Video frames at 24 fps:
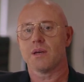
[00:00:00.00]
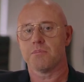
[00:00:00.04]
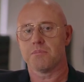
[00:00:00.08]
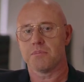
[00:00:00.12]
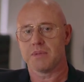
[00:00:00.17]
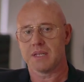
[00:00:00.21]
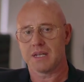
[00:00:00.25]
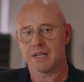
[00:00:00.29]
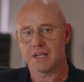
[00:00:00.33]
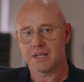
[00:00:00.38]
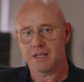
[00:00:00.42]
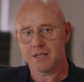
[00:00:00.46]

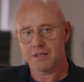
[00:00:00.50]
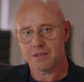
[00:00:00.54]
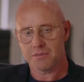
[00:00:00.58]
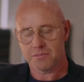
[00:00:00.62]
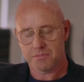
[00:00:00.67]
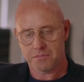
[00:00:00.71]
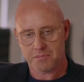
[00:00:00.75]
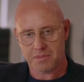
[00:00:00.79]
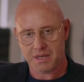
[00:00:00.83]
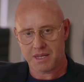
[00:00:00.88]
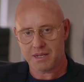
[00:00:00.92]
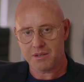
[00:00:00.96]

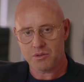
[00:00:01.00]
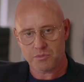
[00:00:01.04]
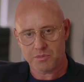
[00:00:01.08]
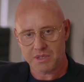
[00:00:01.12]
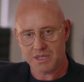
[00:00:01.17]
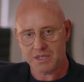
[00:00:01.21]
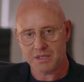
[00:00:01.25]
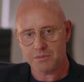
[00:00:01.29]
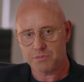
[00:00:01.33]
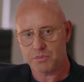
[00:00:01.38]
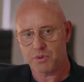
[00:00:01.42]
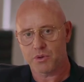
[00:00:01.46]
middlemen or
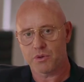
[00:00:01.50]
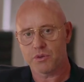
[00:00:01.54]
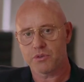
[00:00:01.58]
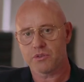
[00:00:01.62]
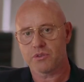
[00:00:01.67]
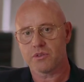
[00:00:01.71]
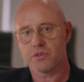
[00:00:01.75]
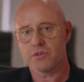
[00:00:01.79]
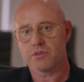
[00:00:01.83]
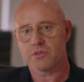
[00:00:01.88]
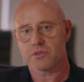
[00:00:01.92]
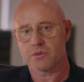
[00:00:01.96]
middle
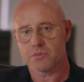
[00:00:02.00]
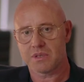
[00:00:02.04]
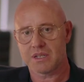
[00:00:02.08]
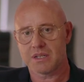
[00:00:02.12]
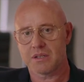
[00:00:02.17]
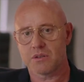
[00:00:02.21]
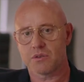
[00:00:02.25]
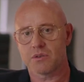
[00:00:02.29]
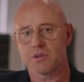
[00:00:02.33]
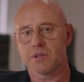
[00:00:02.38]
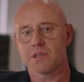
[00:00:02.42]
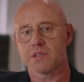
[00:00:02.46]
persons or
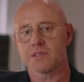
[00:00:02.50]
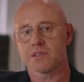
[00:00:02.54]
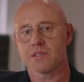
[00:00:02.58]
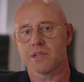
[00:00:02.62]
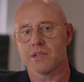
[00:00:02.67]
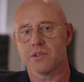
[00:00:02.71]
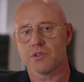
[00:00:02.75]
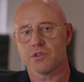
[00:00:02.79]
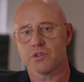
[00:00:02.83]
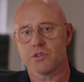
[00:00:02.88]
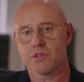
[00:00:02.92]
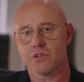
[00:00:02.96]
middle
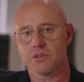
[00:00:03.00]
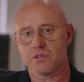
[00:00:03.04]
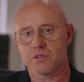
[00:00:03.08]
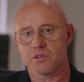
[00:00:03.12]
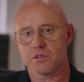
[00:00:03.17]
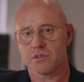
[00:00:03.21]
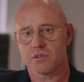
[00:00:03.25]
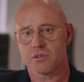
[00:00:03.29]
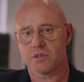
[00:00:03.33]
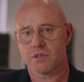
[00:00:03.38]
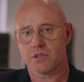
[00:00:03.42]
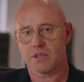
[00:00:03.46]

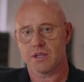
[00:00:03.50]
organizations,